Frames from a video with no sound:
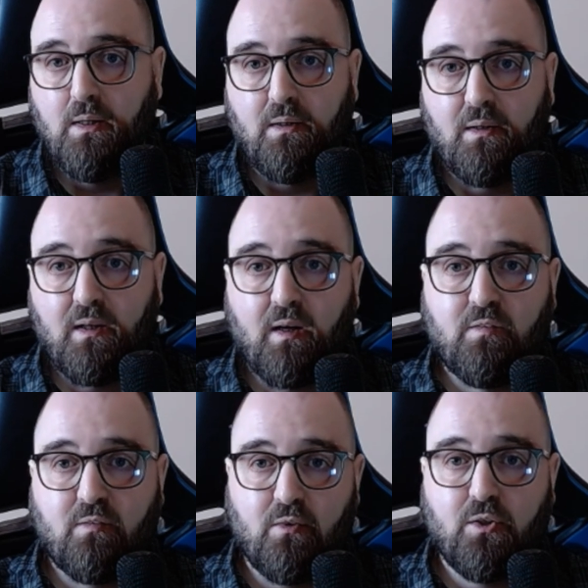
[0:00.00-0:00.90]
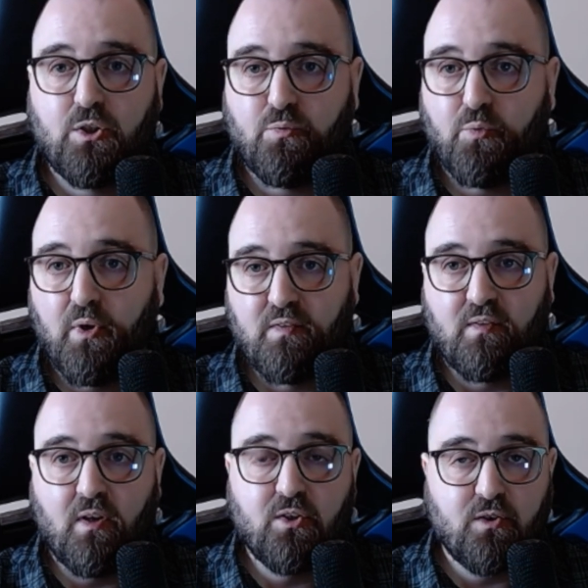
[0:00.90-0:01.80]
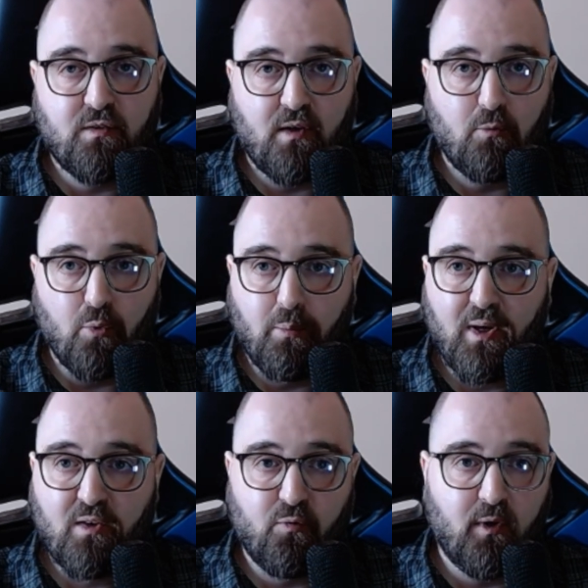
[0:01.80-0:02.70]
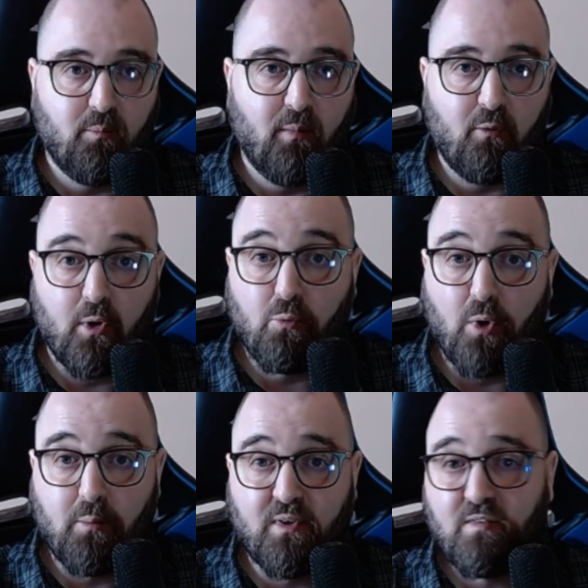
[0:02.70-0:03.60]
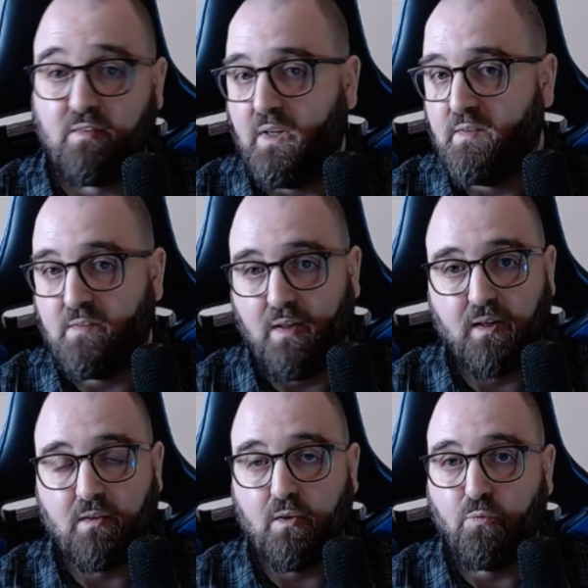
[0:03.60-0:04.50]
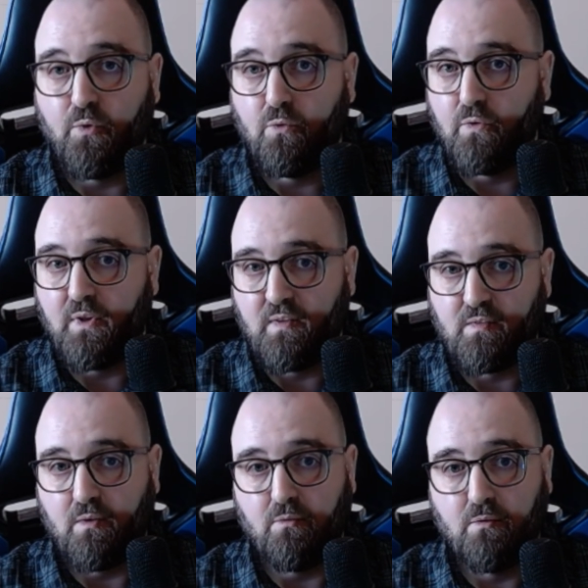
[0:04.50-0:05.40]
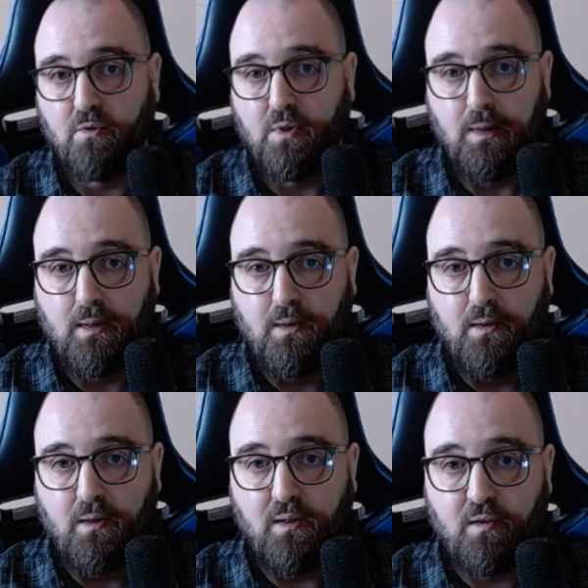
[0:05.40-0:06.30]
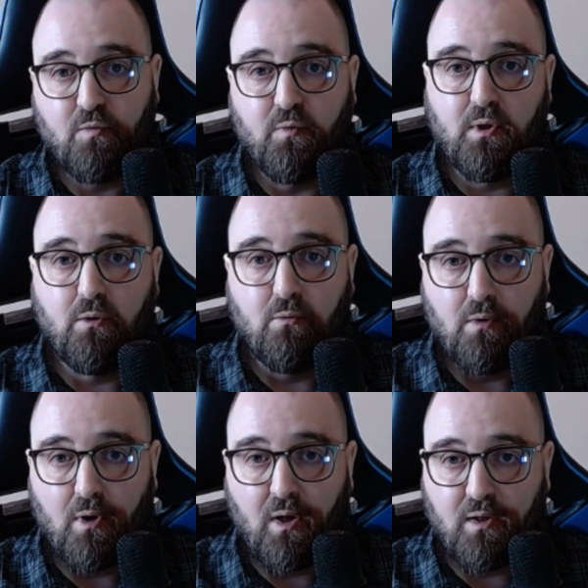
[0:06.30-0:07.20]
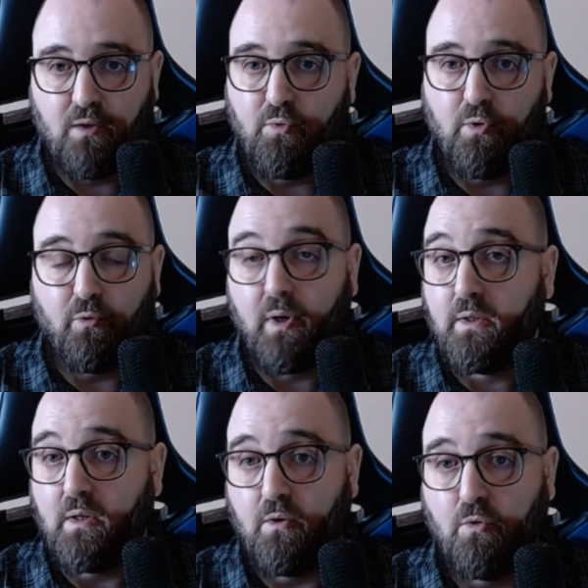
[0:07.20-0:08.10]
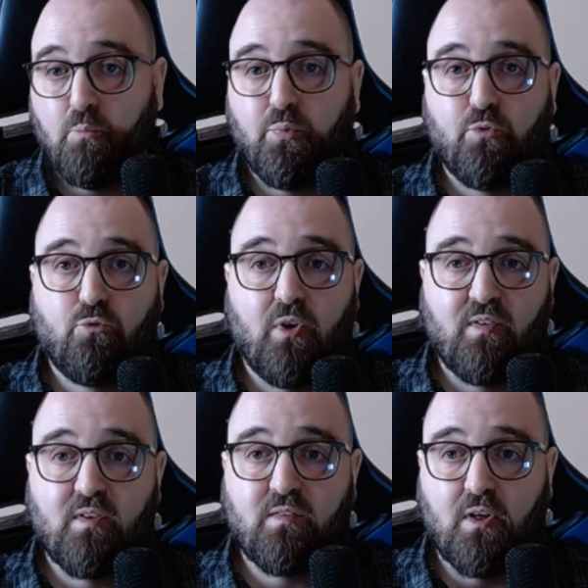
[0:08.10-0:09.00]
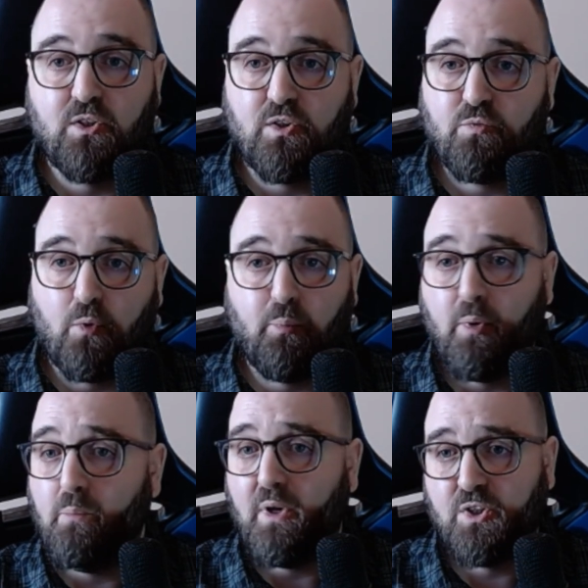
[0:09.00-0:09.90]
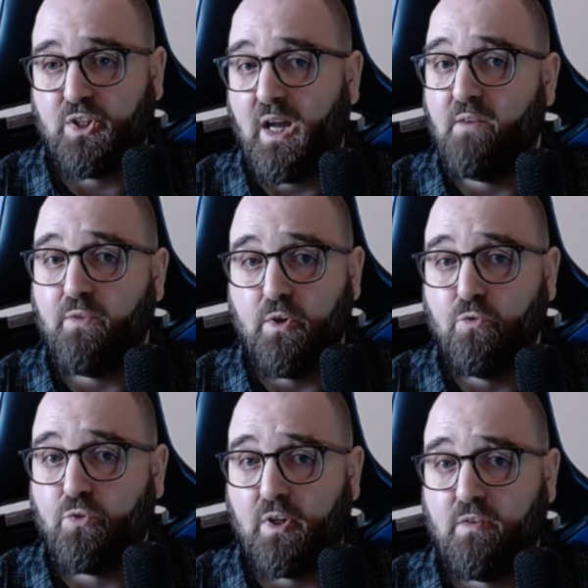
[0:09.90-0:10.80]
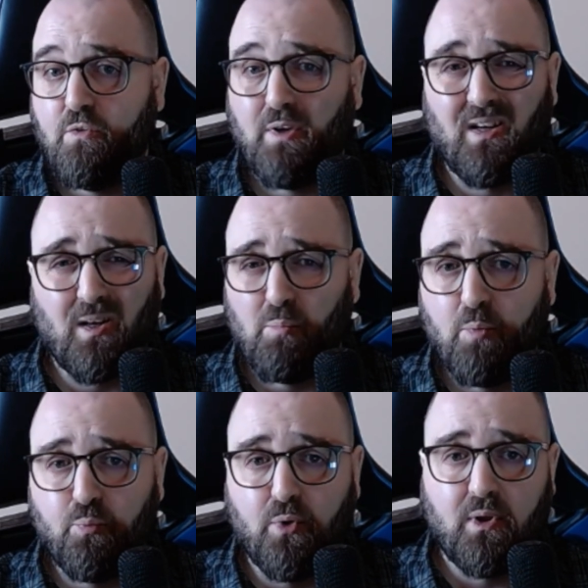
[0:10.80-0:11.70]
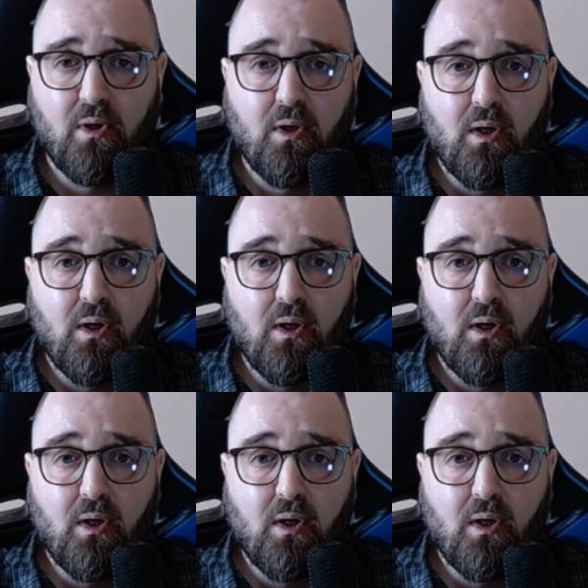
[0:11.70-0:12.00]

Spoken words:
Then I searched for extensions that would best fit my requirements and selected a few to test out. In this video, I'll give you a rundown on Postgres extensions for pretty much every use case you can come up with.